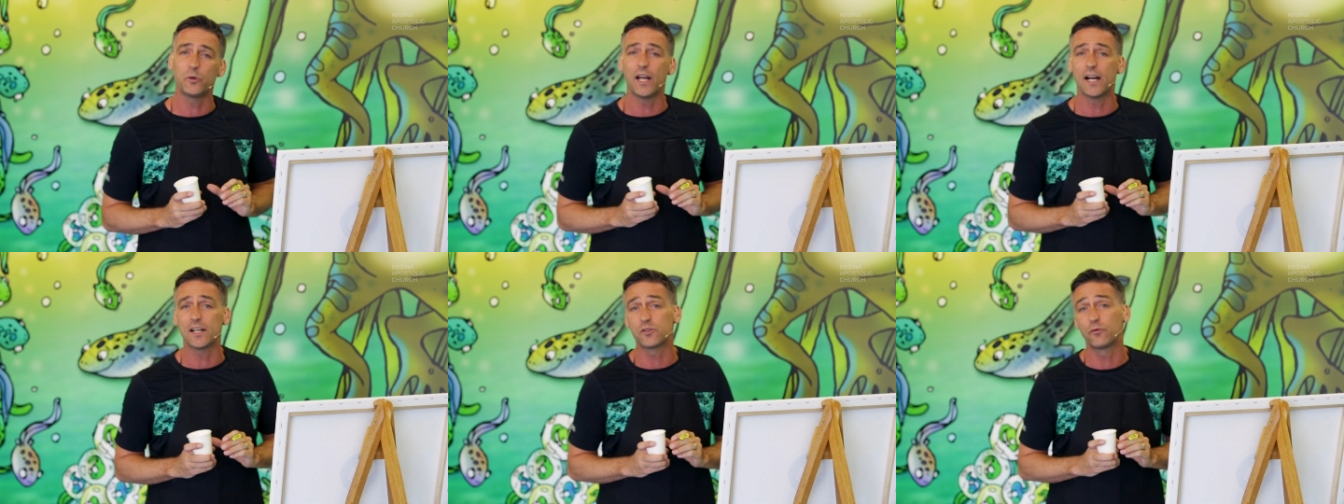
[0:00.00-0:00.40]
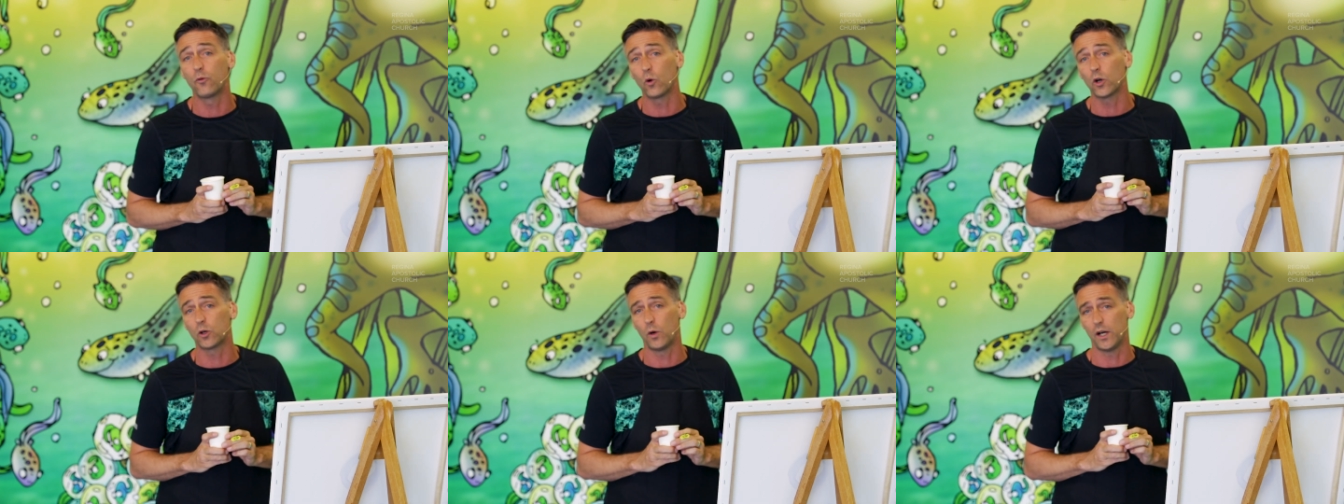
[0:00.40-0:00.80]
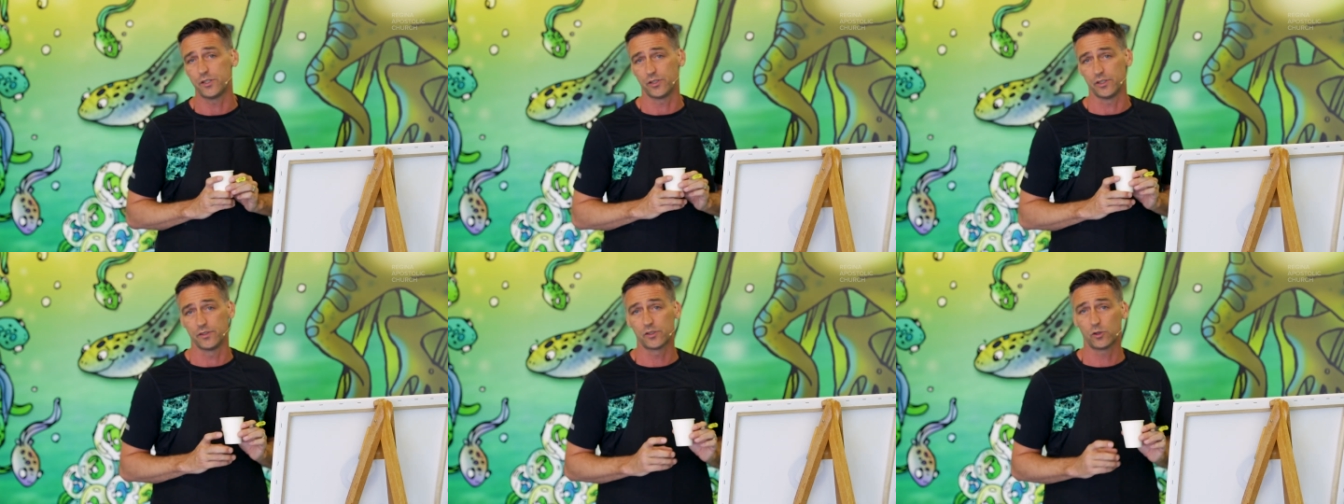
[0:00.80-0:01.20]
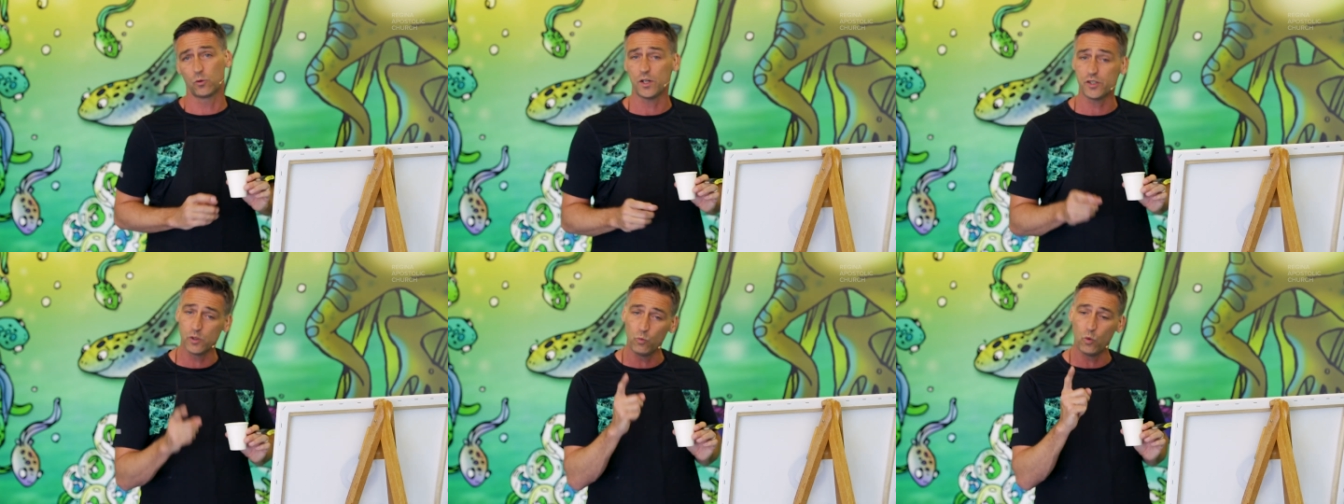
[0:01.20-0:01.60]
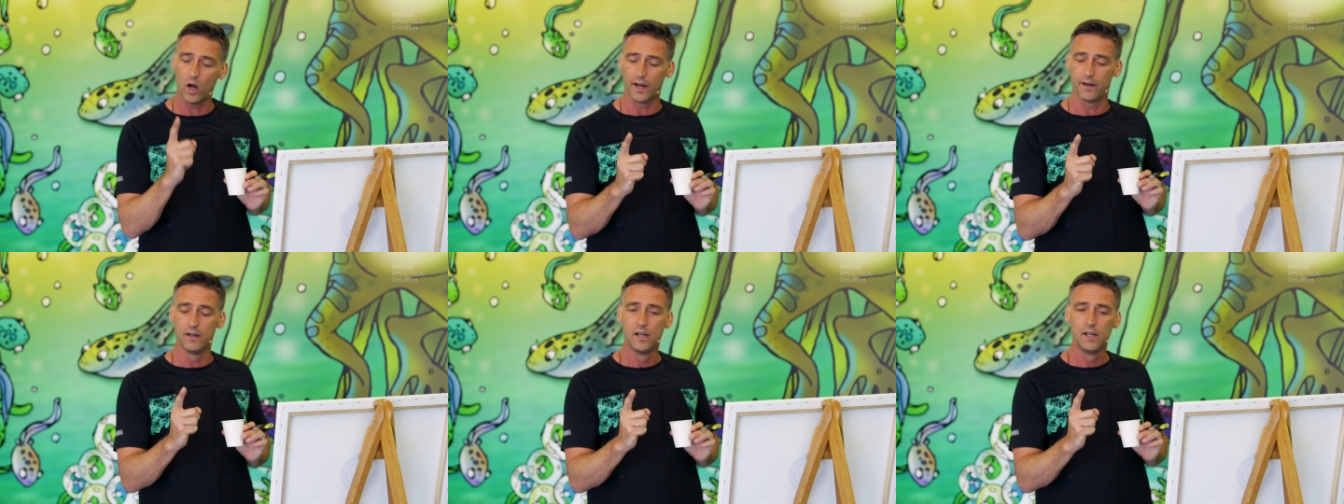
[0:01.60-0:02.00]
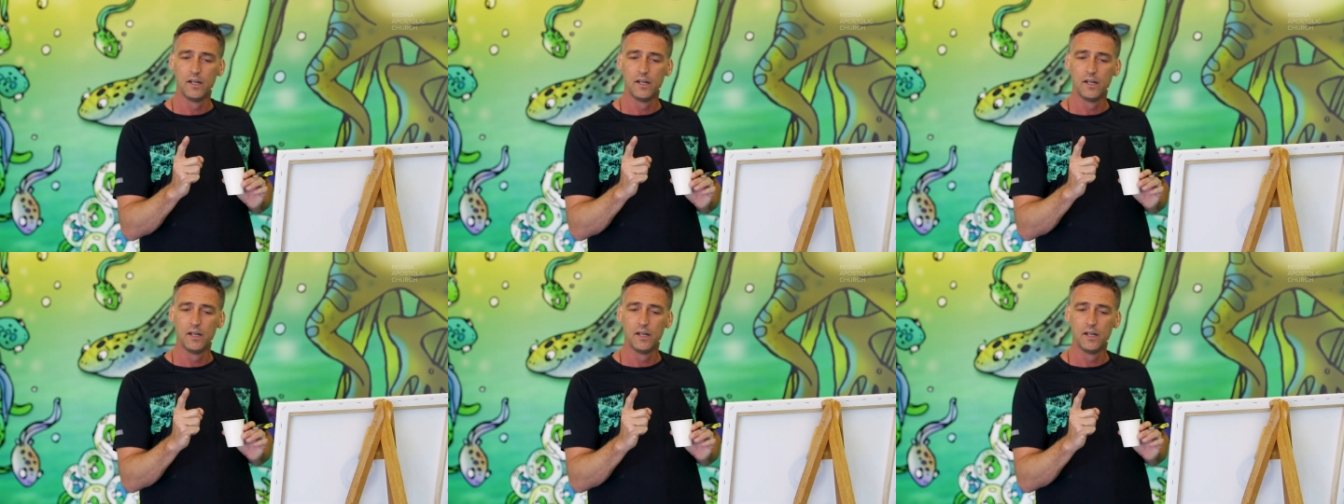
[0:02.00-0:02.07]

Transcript: we ask four questions. Question one,